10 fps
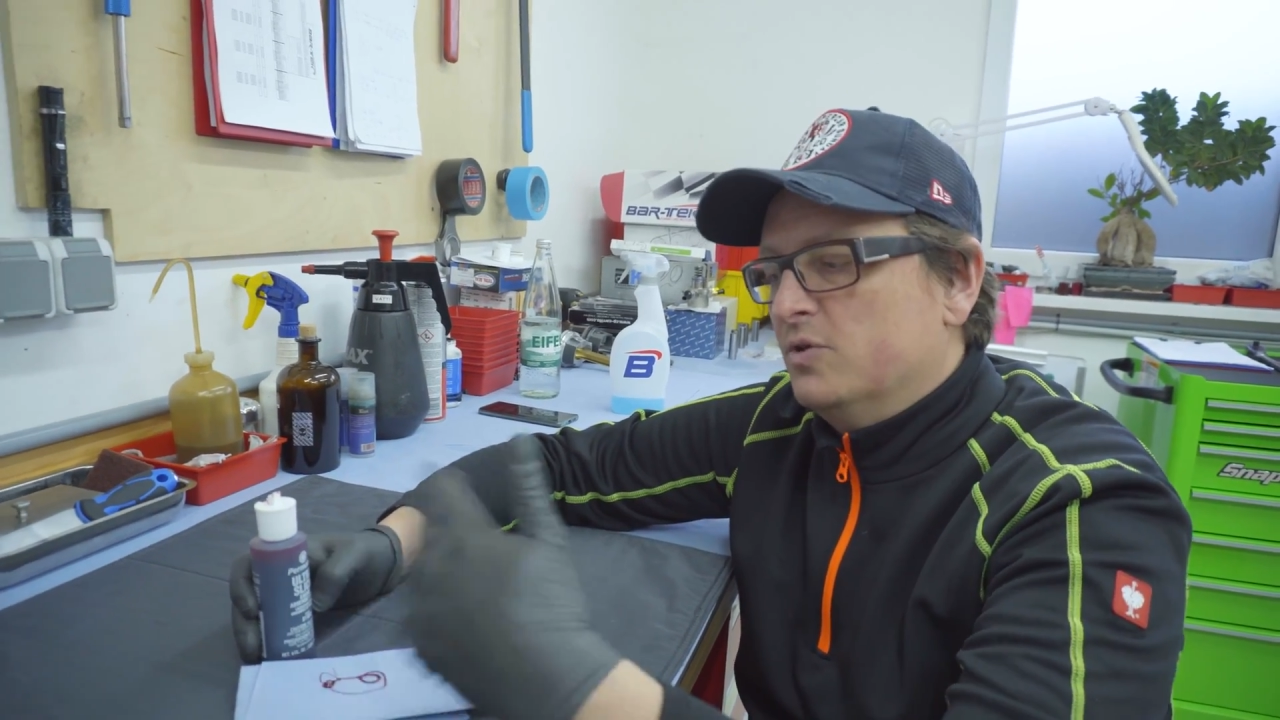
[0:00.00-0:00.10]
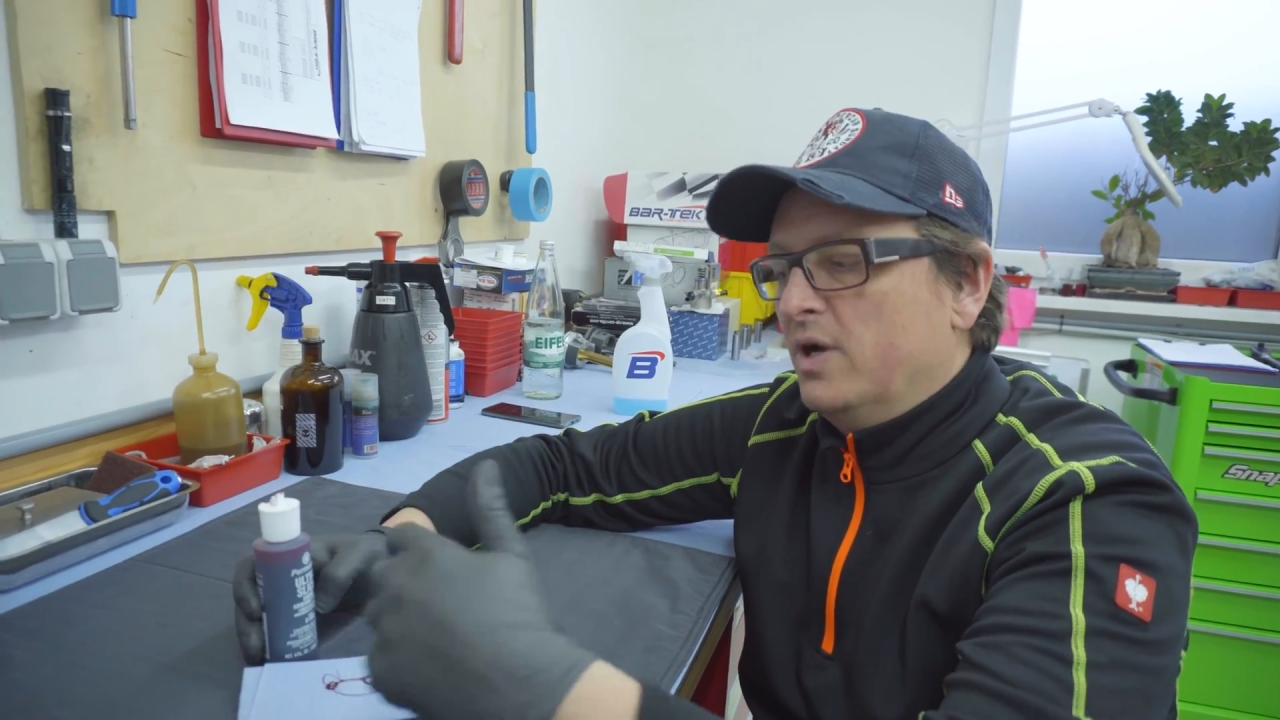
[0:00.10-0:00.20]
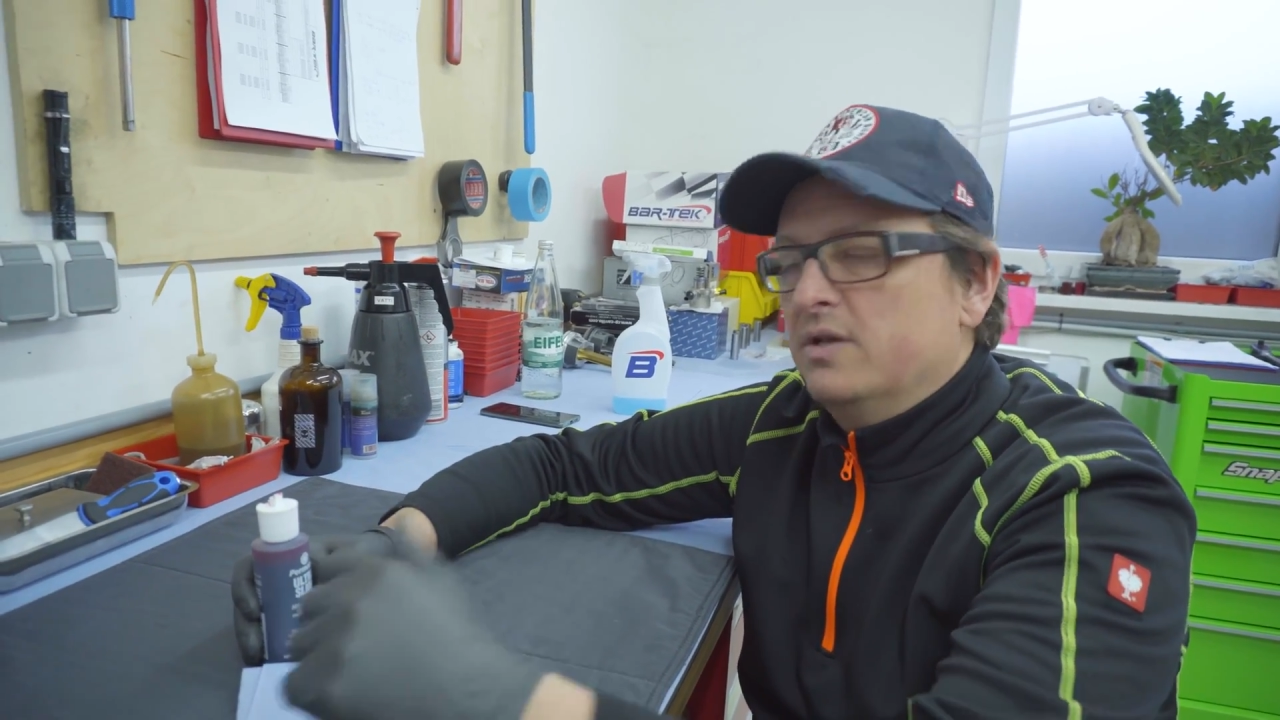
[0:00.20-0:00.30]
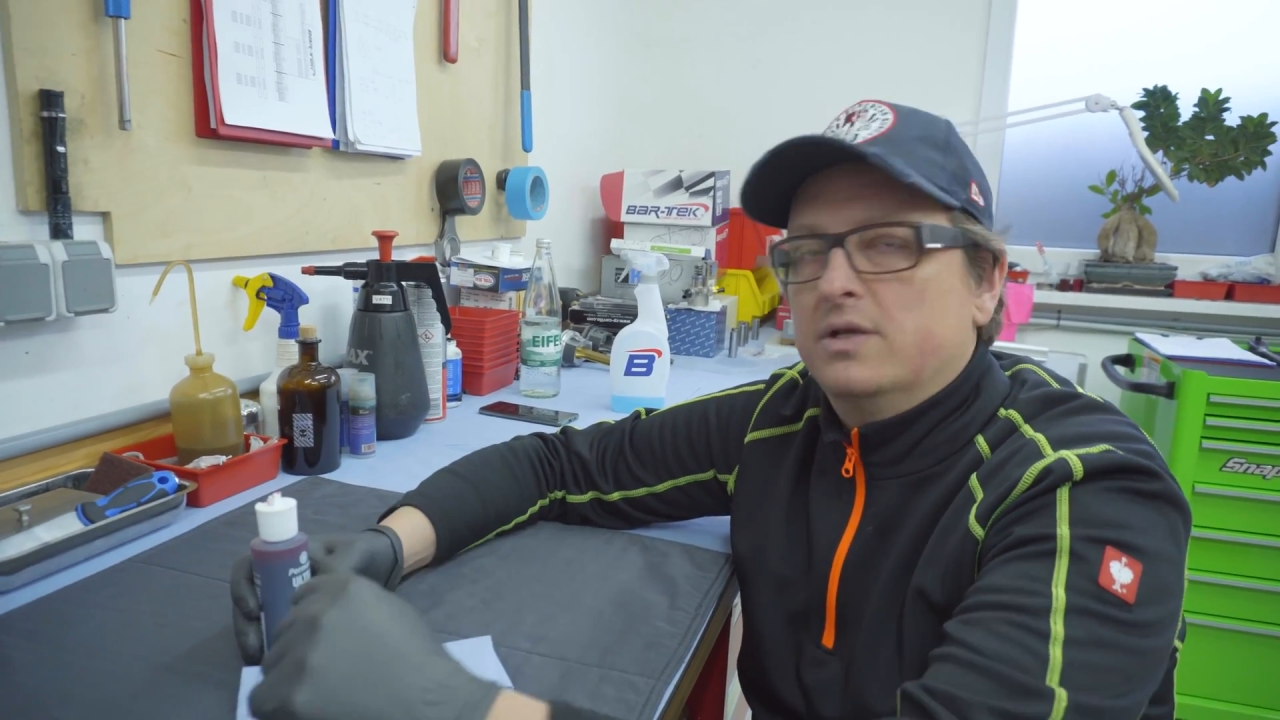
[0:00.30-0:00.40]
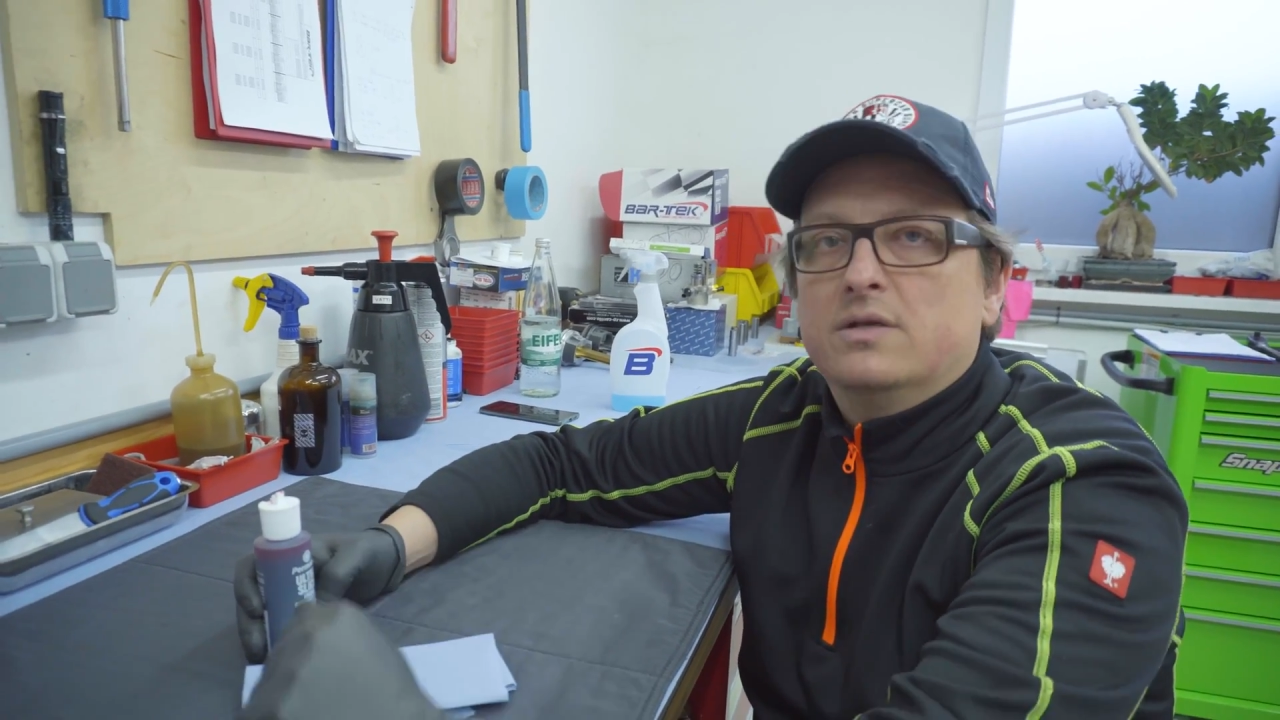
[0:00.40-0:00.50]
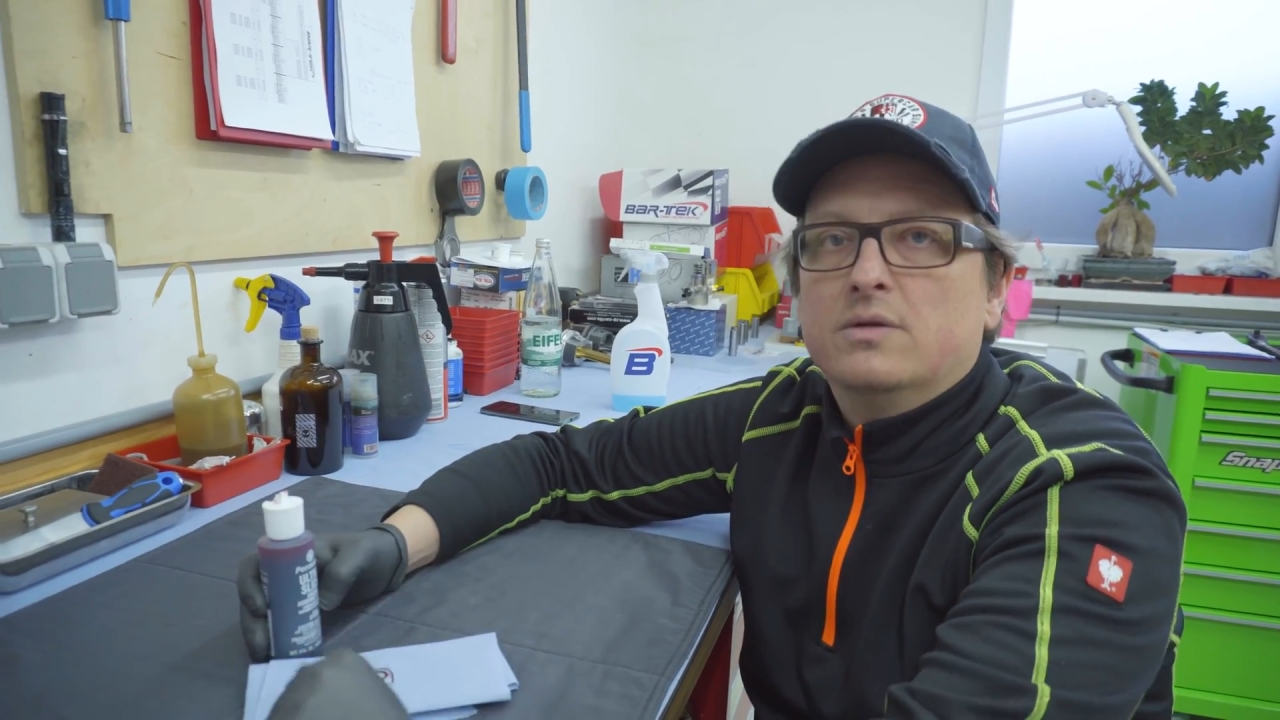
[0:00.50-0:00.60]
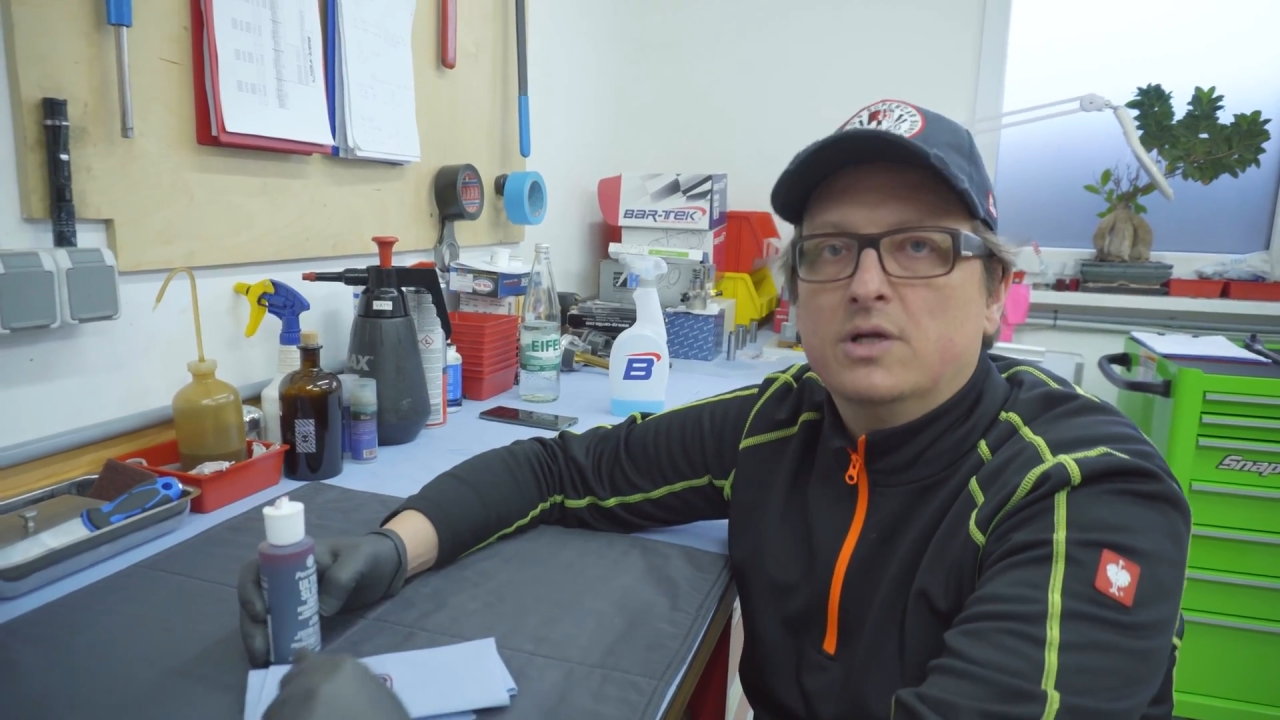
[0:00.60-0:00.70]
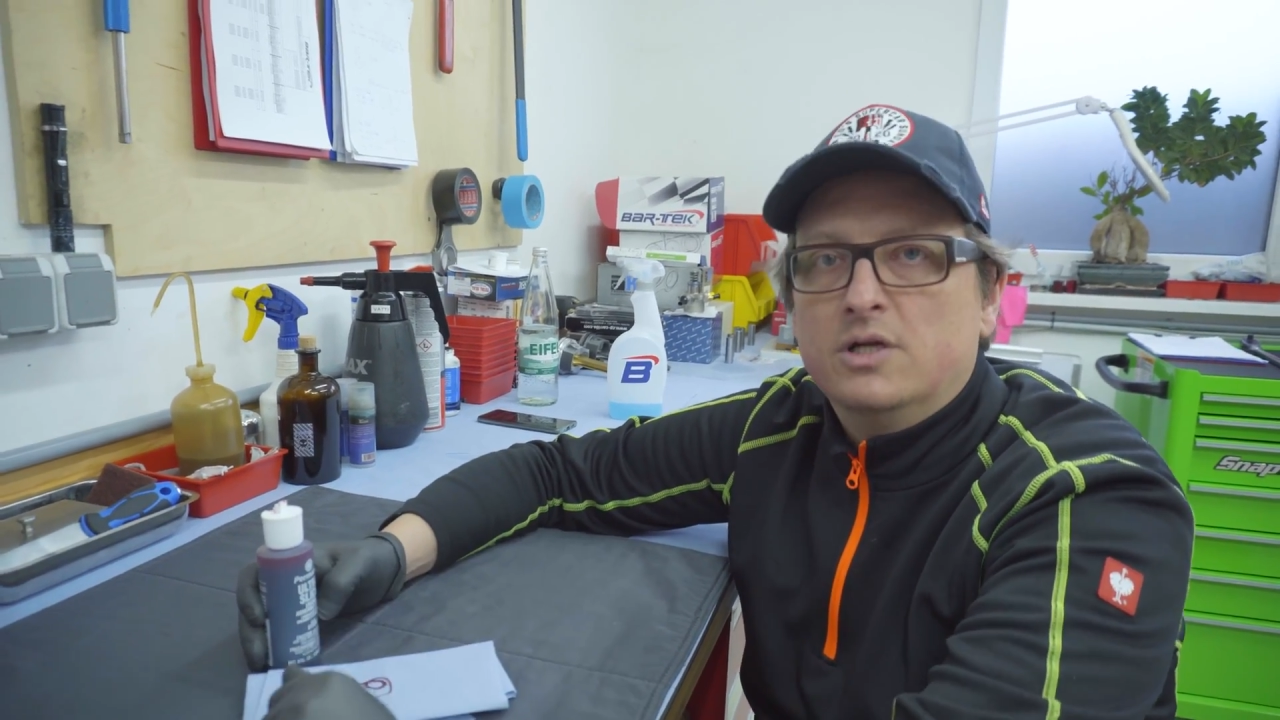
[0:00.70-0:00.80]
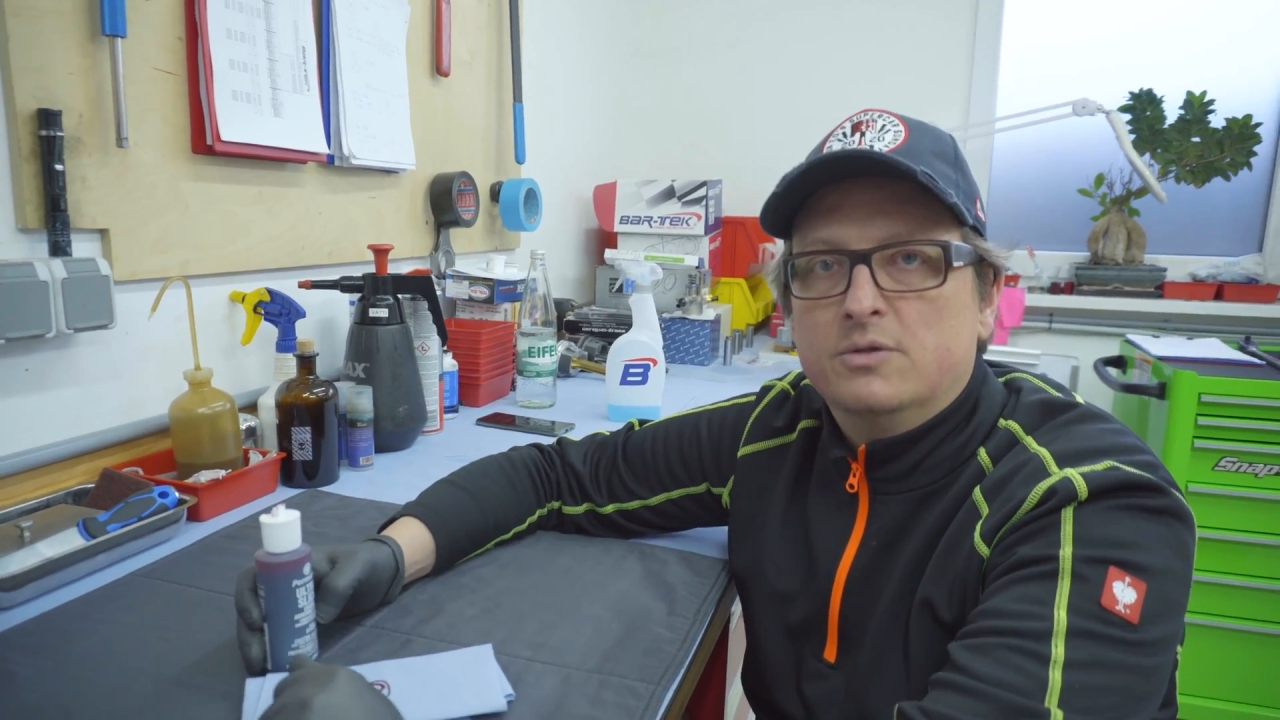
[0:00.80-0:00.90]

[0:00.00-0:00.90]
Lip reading: run-in